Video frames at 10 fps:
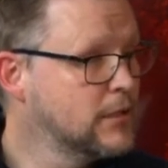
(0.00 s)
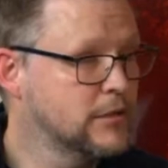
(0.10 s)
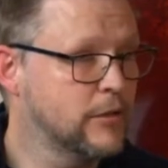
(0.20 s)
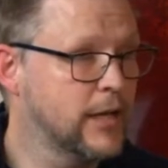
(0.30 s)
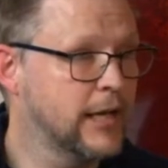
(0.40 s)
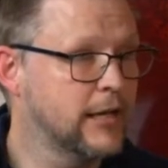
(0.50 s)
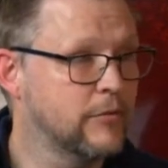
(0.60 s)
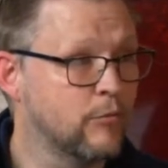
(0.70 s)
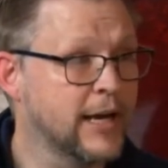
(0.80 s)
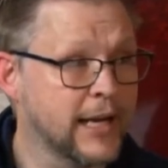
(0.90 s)
So like
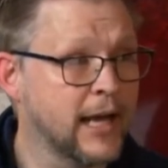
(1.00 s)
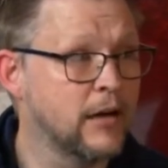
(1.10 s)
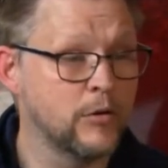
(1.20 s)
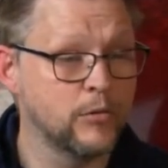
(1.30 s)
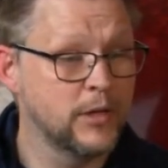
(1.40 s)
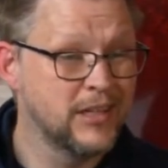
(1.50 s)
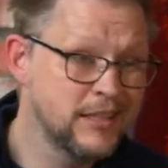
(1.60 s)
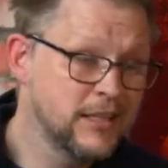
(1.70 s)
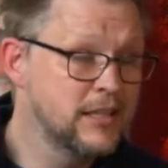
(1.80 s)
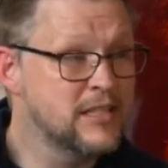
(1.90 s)
right now,
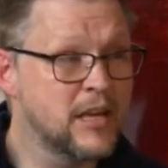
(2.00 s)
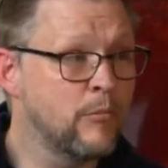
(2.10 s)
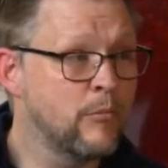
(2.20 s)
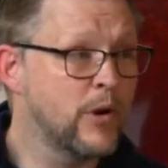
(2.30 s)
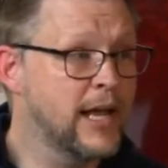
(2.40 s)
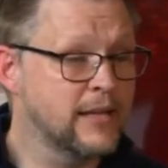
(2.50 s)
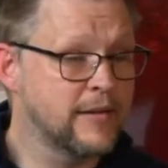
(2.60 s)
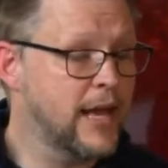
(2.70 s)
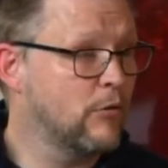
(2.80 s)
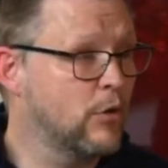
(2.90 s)
some brands
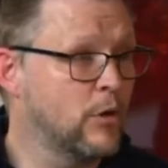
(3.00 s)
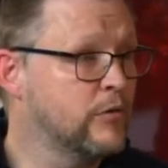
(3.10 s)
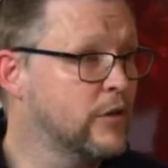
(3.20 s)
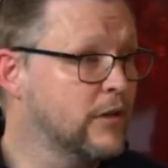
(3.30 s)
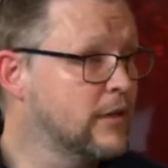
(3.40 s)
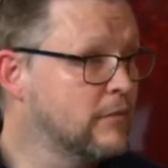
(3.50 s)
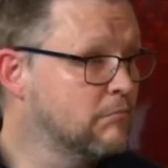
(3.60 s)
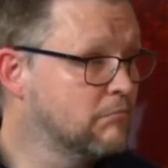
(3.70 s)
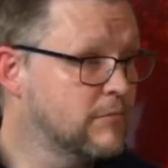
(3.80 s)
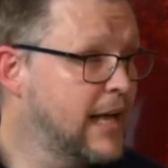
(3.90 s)
can't roll certain
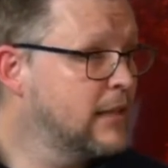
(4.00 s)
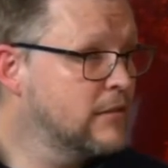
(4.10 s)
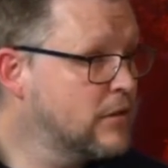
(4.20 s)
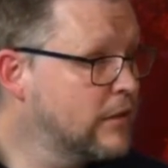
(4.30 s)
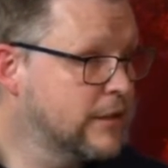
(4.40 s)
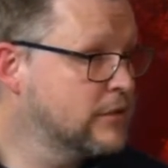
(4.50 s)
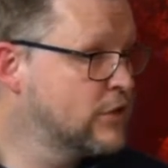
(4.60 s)
talents on their